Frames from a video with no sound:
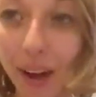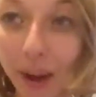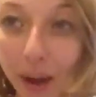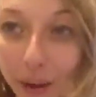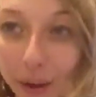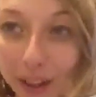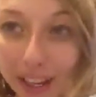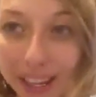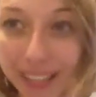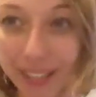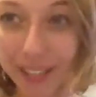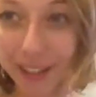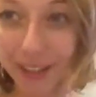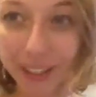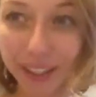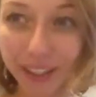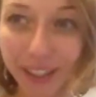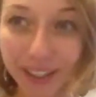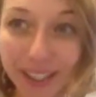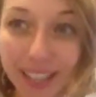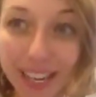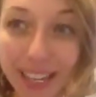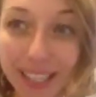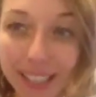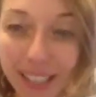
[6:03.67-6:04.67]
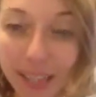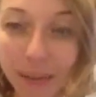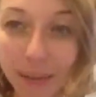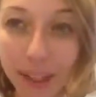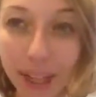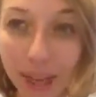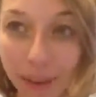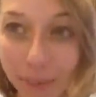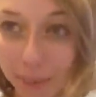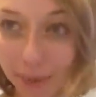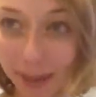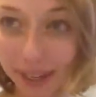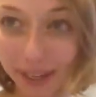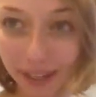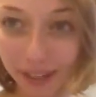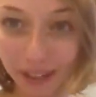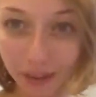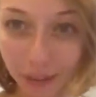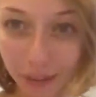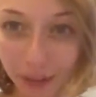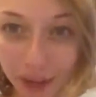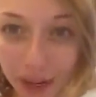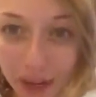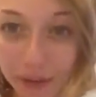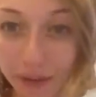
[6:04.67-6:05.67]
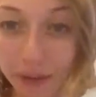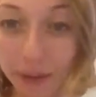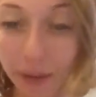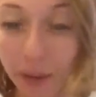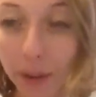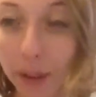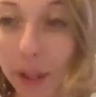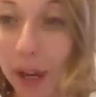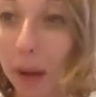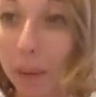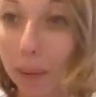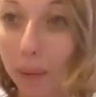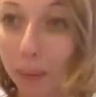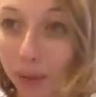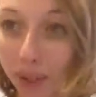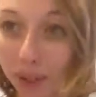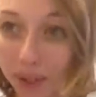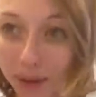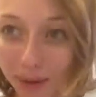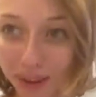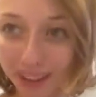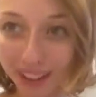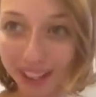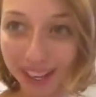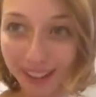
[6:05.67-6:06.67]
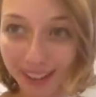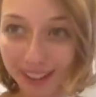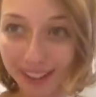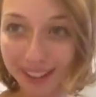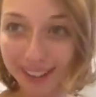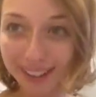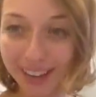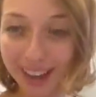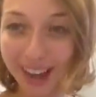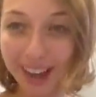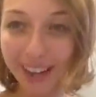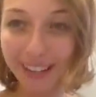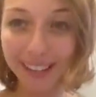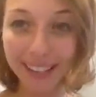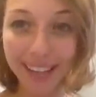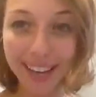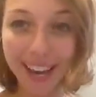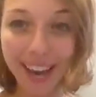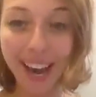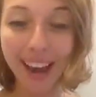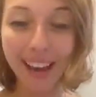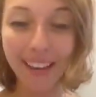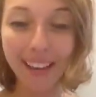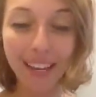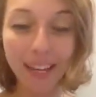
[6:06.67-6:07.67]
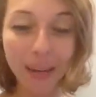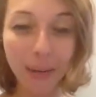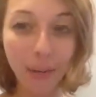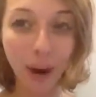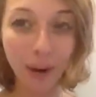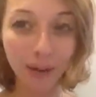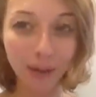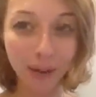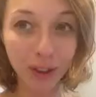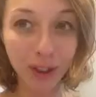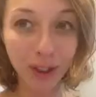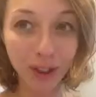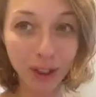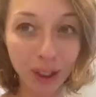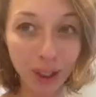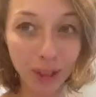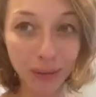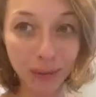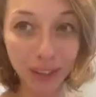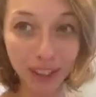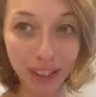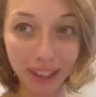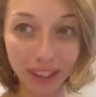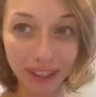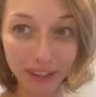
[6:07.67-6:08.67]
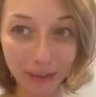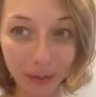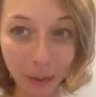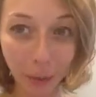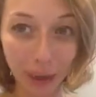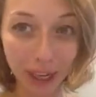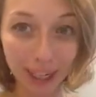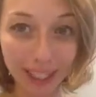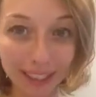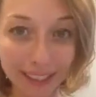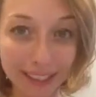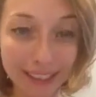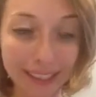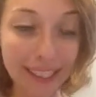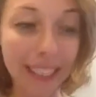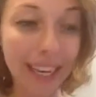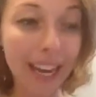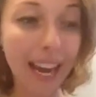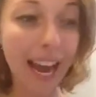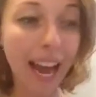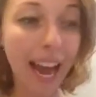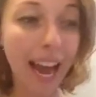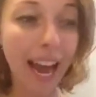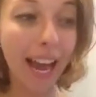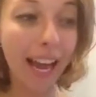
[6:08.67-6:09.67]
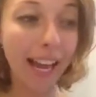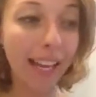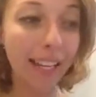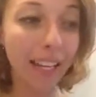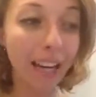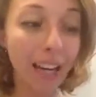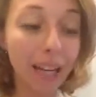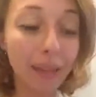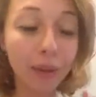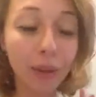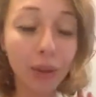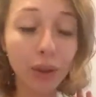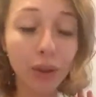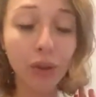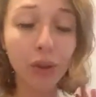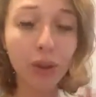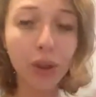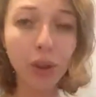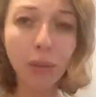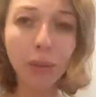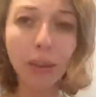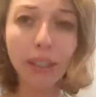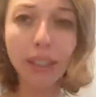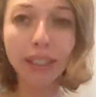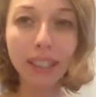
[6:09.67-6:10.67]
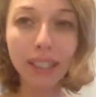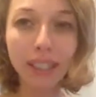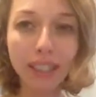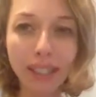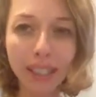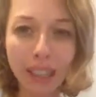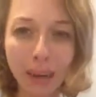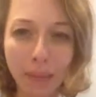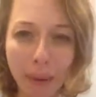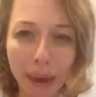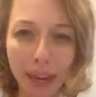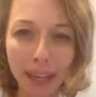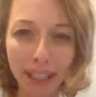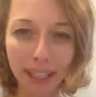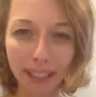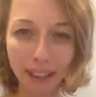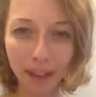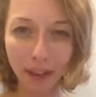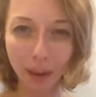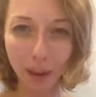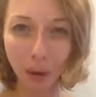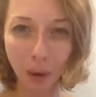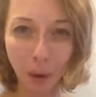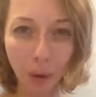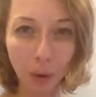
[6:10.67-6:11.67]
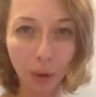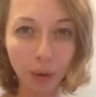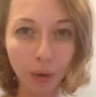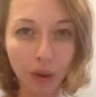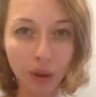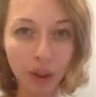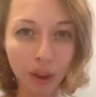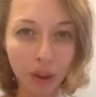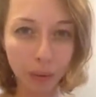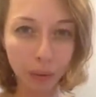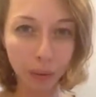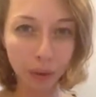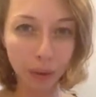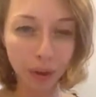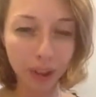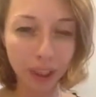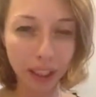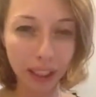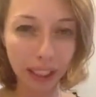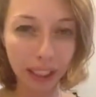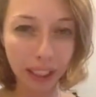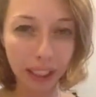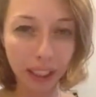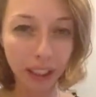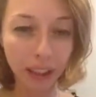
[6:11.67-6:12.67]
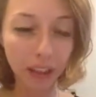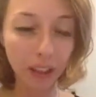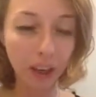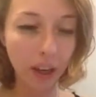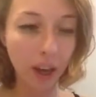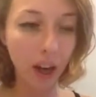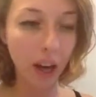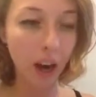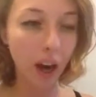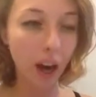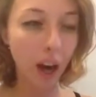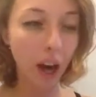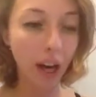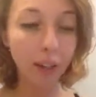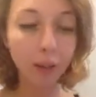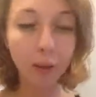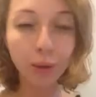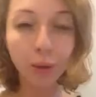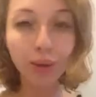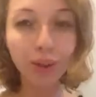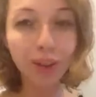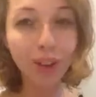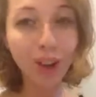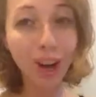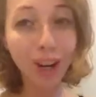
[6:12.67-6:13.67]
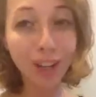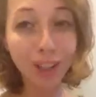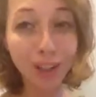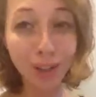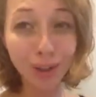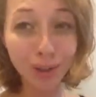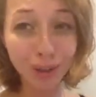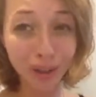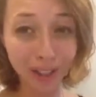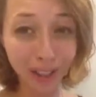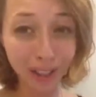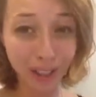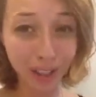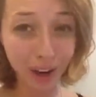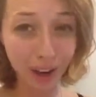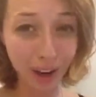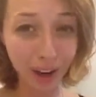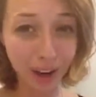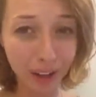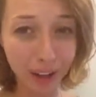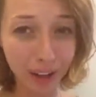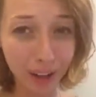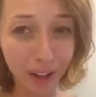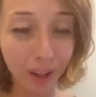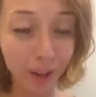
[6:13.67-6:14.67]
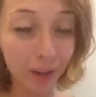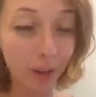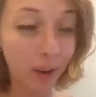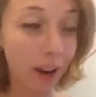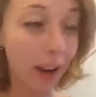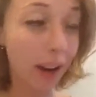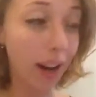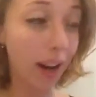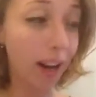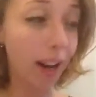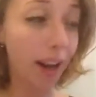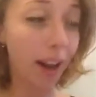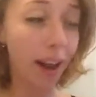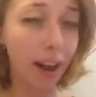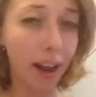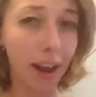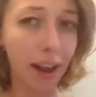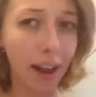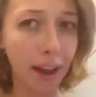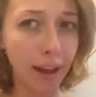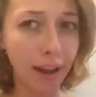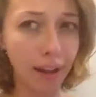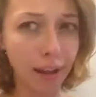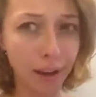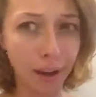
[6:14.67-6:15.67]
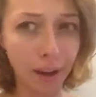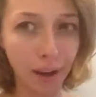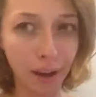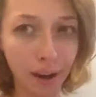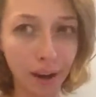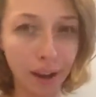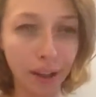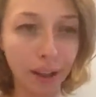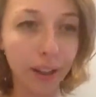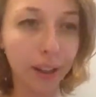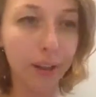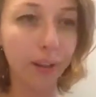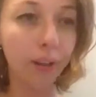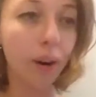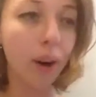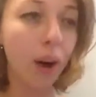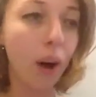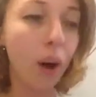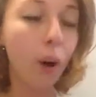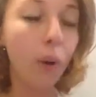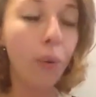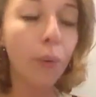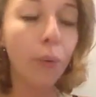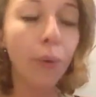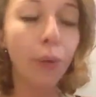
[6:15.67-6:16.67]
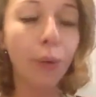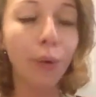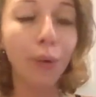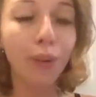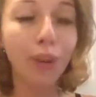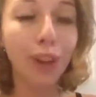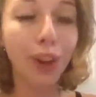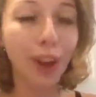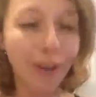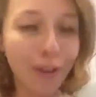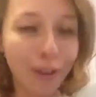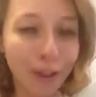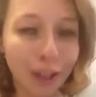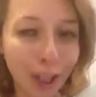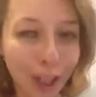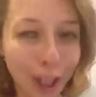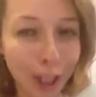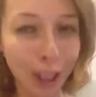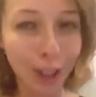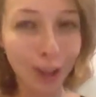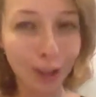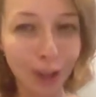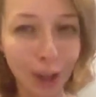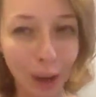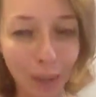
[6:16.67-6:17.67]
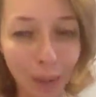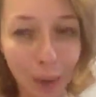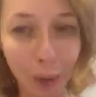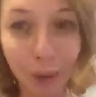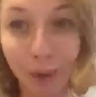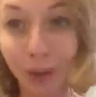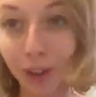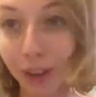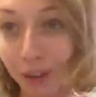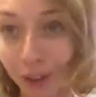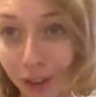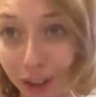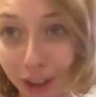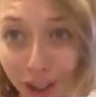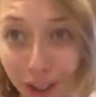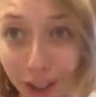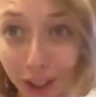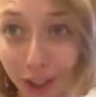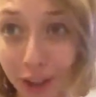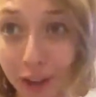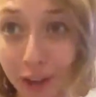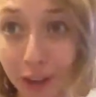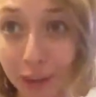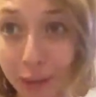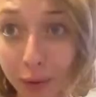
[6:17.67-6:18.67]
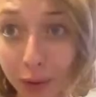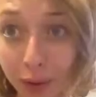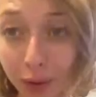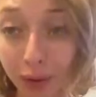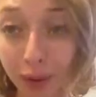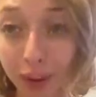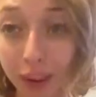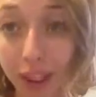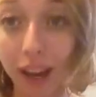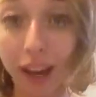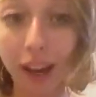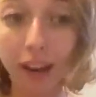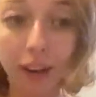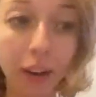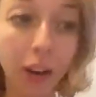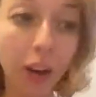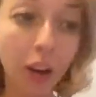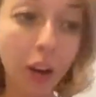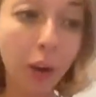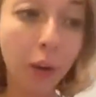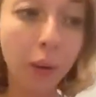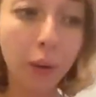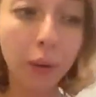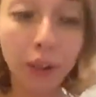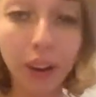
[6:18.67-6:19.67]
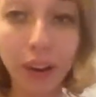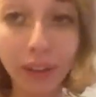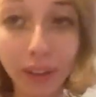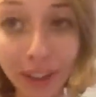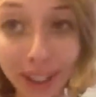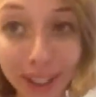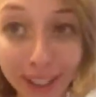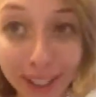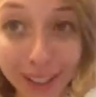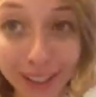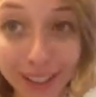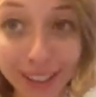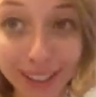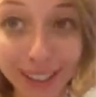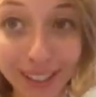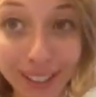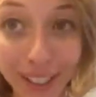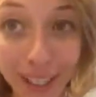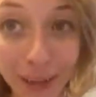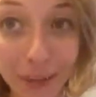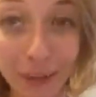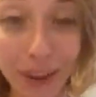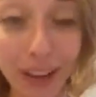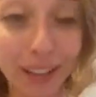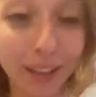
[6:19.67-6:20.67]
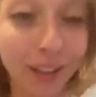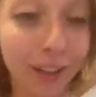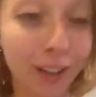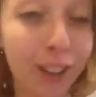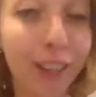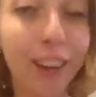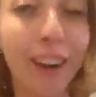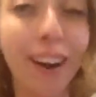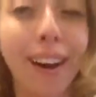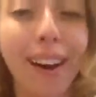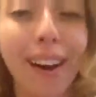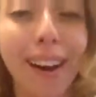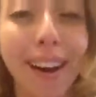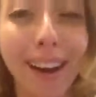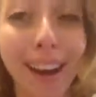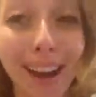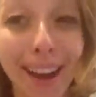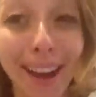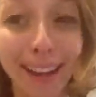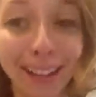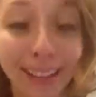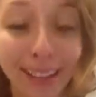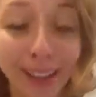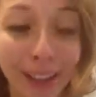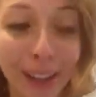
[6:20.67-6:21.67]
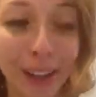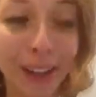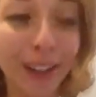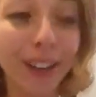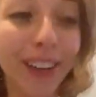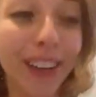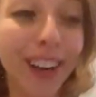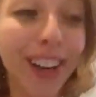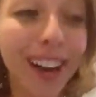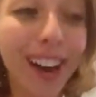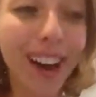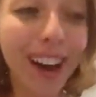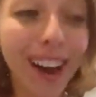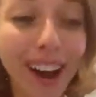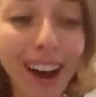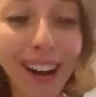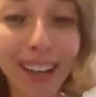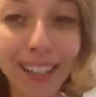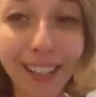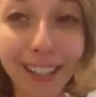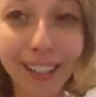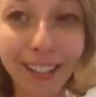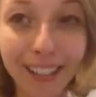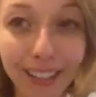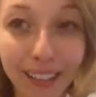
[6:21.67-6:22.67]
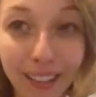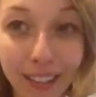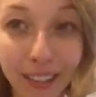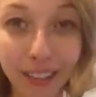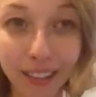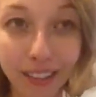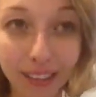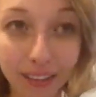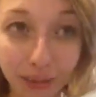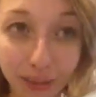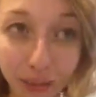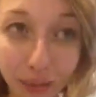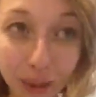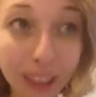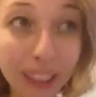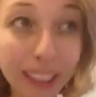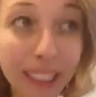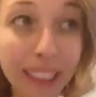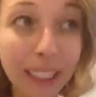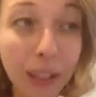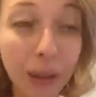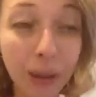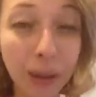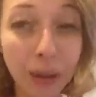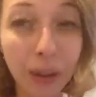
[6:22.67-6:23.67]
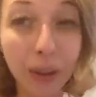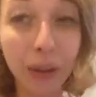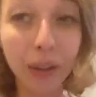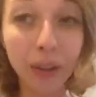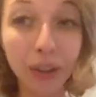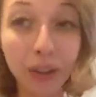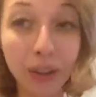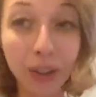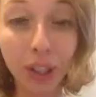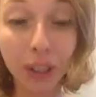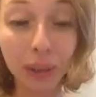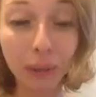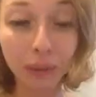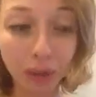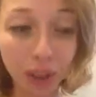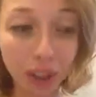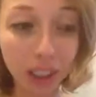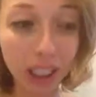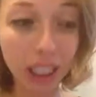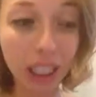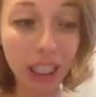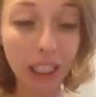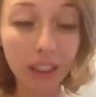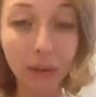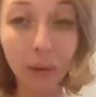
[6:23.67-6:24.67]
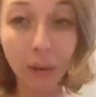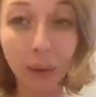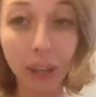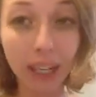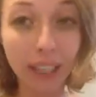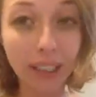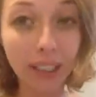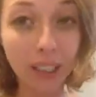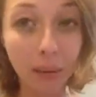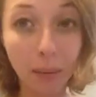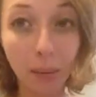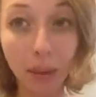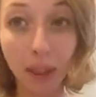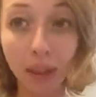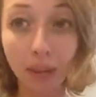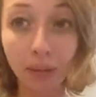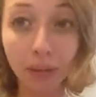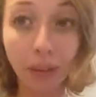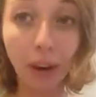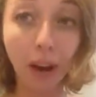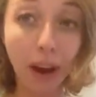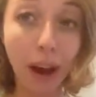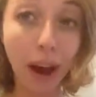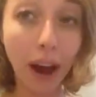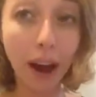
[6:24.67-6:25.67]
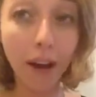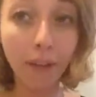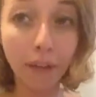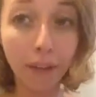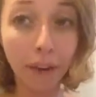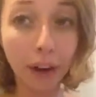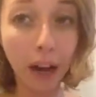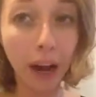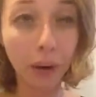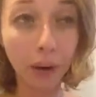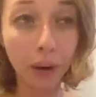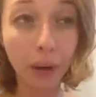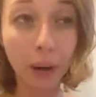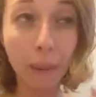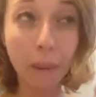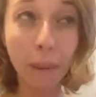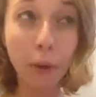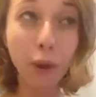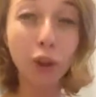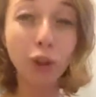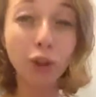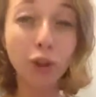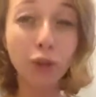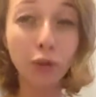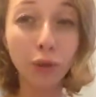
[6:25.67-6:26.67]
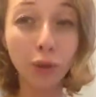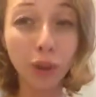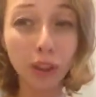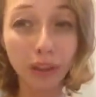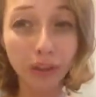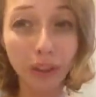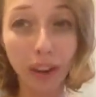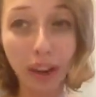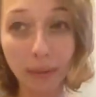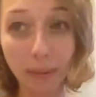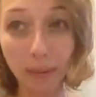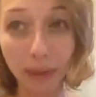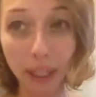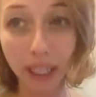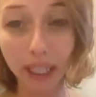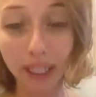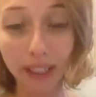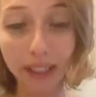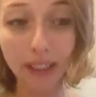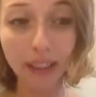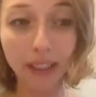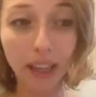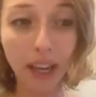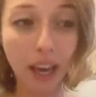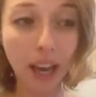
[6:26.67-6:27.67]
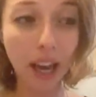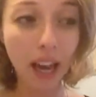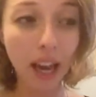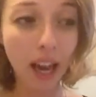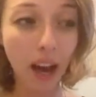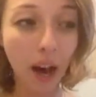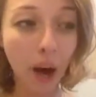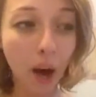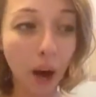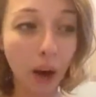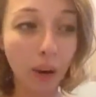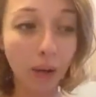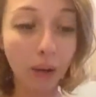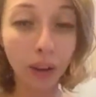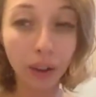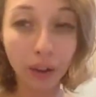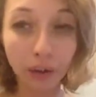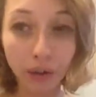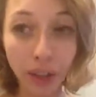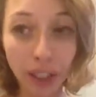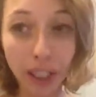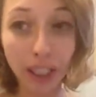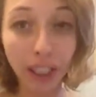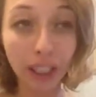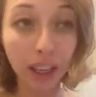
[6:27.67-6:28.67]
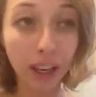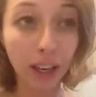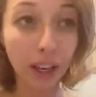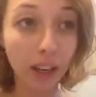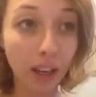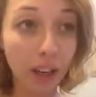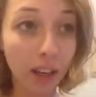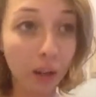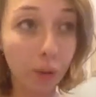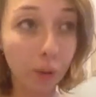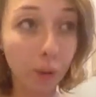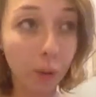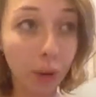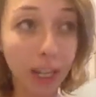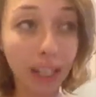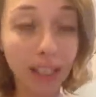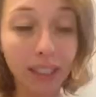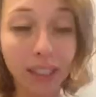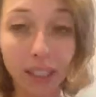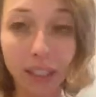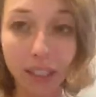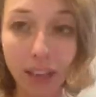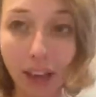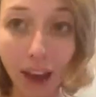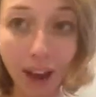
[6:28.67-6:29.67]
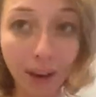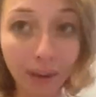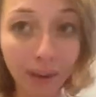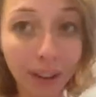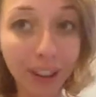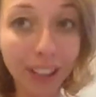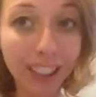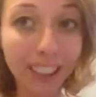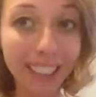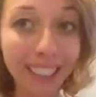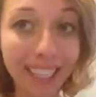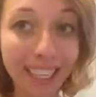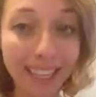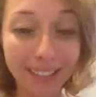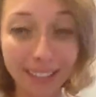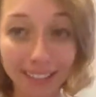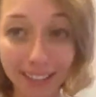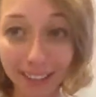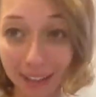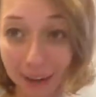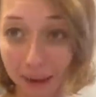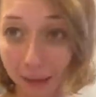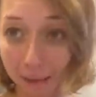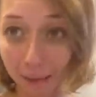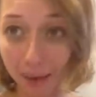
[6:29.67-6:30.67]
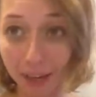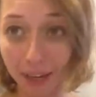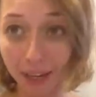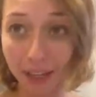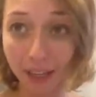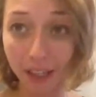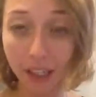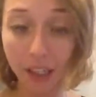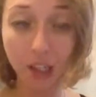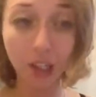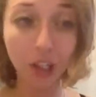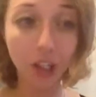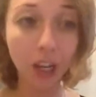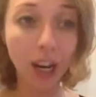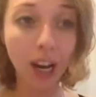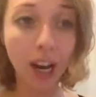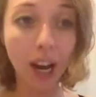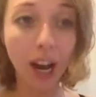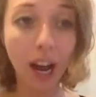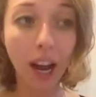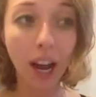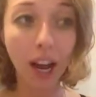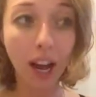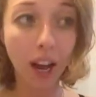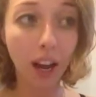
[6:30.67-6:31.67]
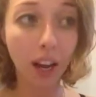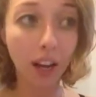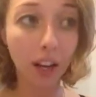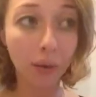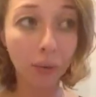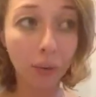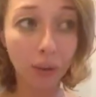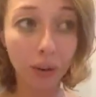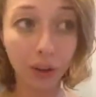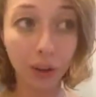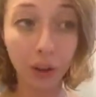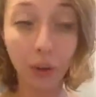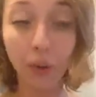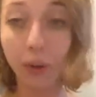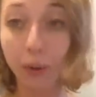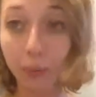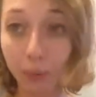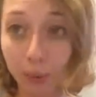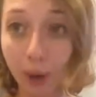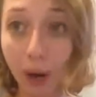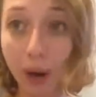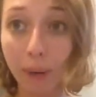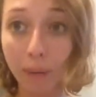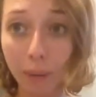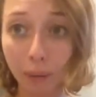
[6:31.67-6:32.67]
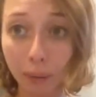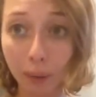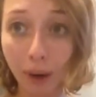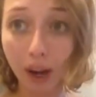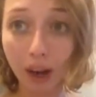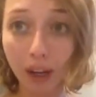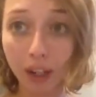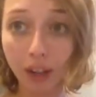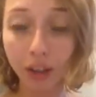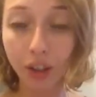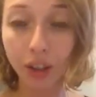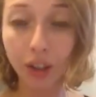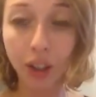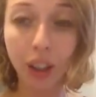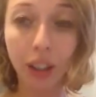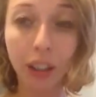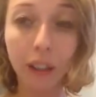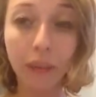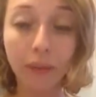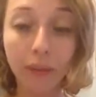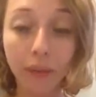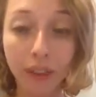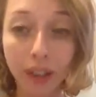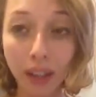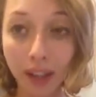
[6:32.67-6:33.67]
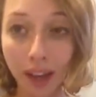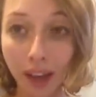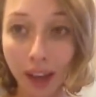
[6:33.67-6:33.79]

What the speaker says: Okay, so I just had some of that banana bread for a pre-workout snack, and then I'm off to the gym to lift weights. And I'm just super excited to get back into the whole gym routine. I do not do any cardio. I hate cardio. We'll never get on a treadmill. We'll never get on an elliptical again. We'll never get on a Stairmaster. Heck no. I just really only go to the gym just to lift weights. I'll be there for half an hour, at most 45 minutes of lifting weights as heavily as I can manage with the proper posture.